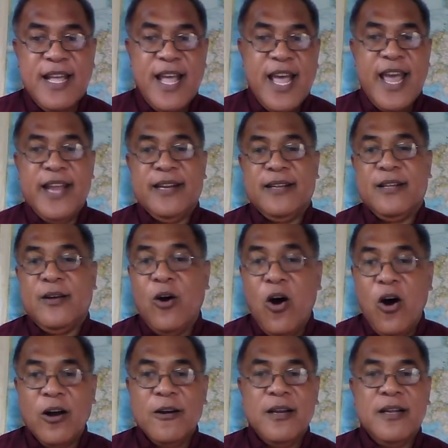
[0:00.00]
And
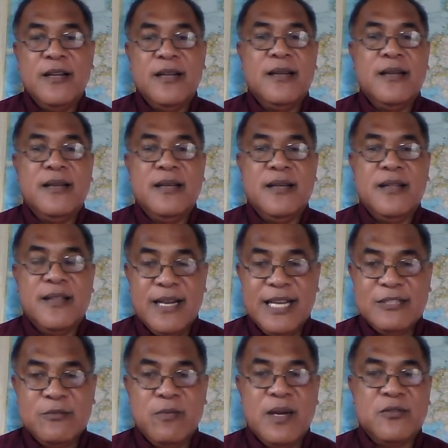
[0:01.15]
God, the
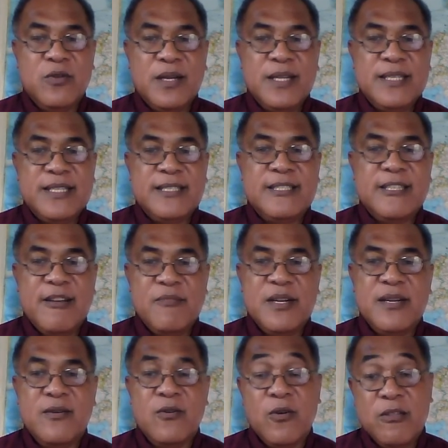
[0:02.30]
last one, 26th sermon
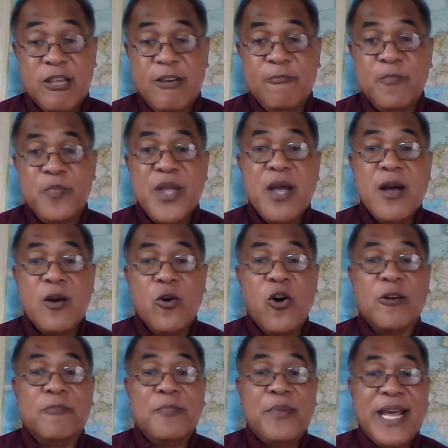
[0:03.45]
or theme,
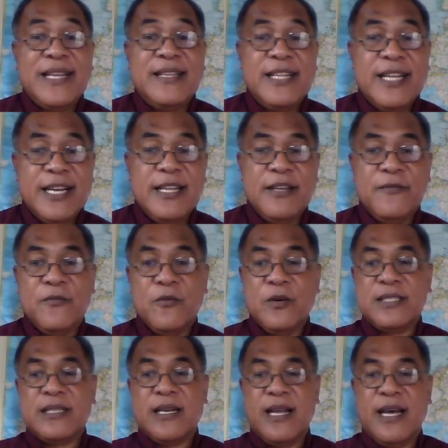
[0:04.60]
God paid dearly for
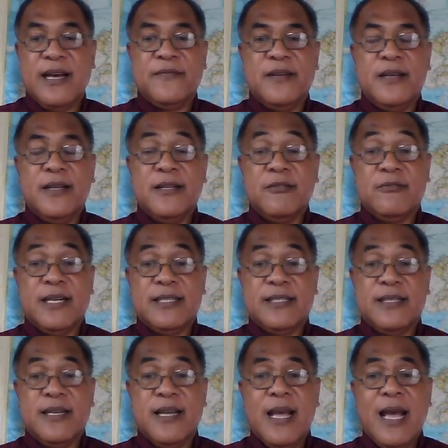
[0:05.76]
his love to us.
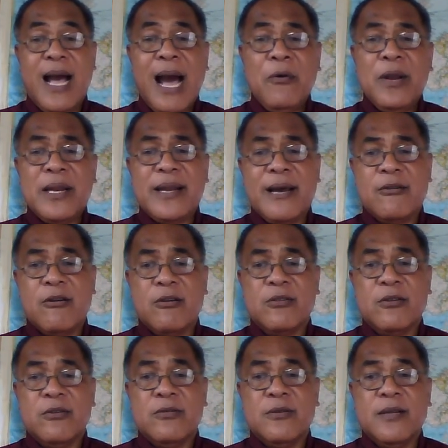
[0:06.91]
I will now
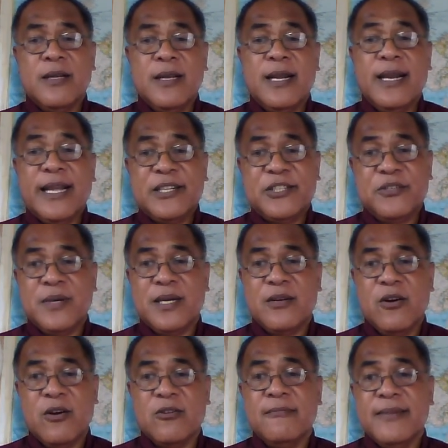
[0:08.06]
conclude lecture 1
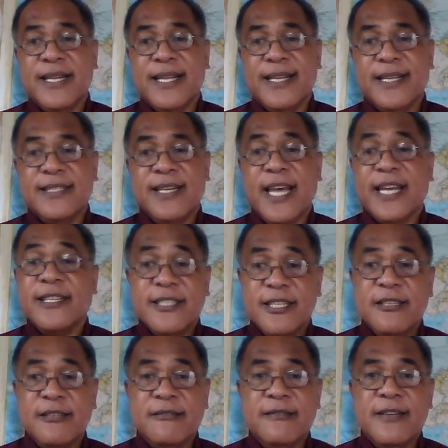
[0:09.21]
on homiletics and see
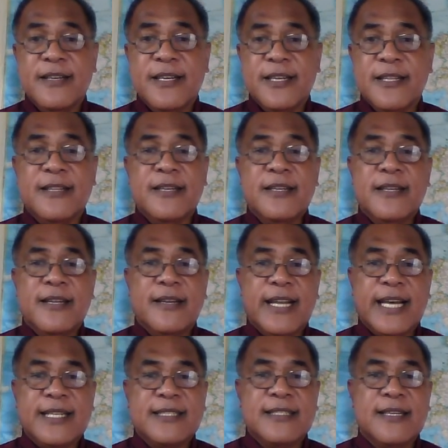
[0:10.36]
you in the
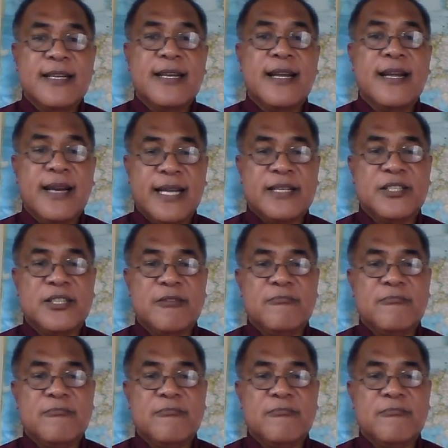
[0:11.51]
next lecture.